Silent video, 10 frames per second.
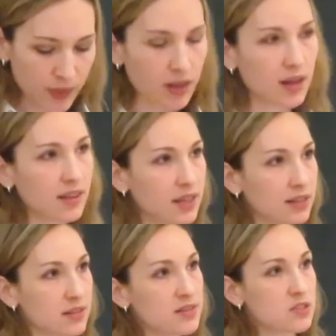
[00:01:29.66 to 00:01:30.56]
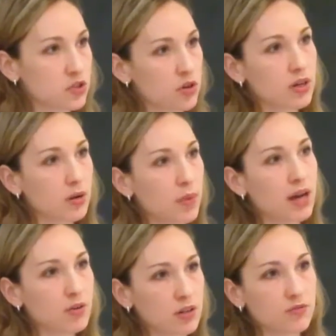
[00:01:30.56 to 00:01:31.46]
And I think this historical
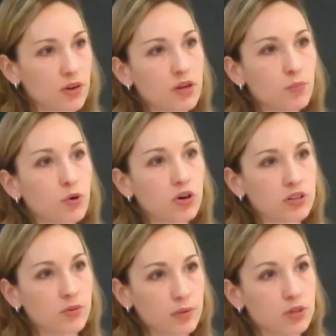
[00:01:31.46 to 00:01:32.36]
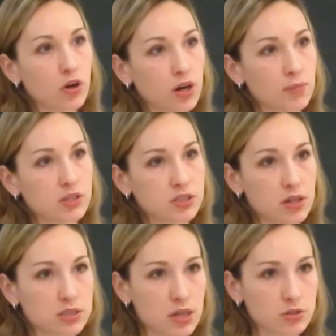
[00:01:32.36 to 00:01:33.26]
background is very important when we talk about
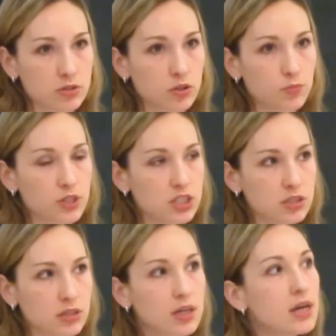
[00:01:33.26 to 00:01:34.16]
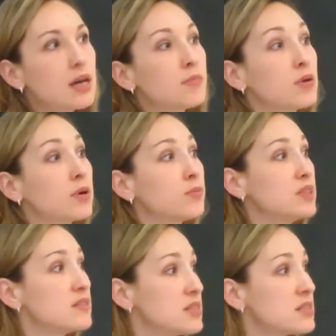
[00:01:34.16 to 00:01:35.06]
South-South cooperation. But when
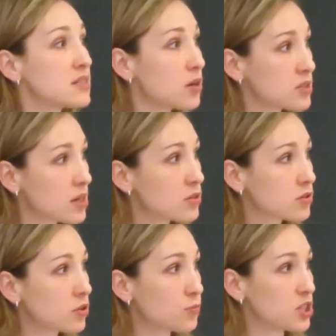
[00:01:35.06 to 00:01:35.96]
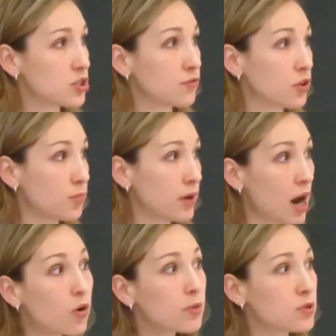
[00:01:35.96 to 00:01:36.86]
we see South-South cooperation from
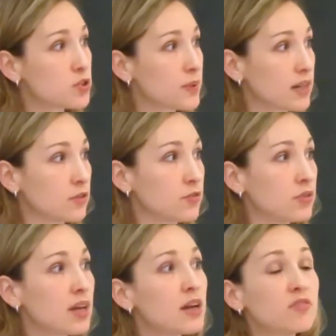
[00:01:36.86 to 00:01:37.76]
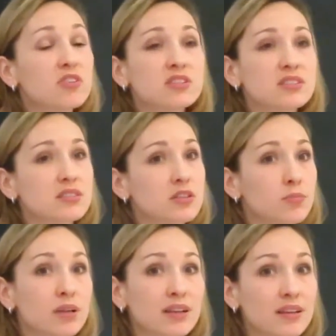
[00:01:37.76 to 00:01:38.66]
our perspective today, of course, it's a
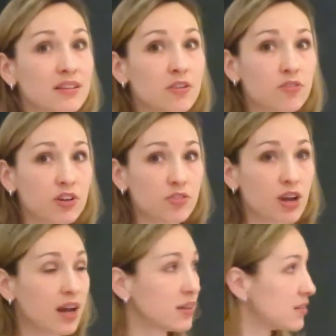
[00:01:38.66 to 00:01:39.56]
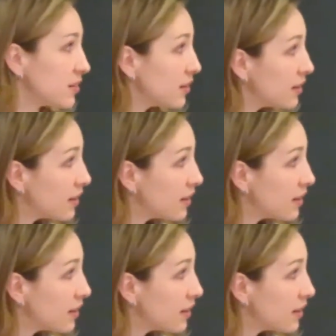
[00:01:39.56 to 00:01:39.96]
completely different reality.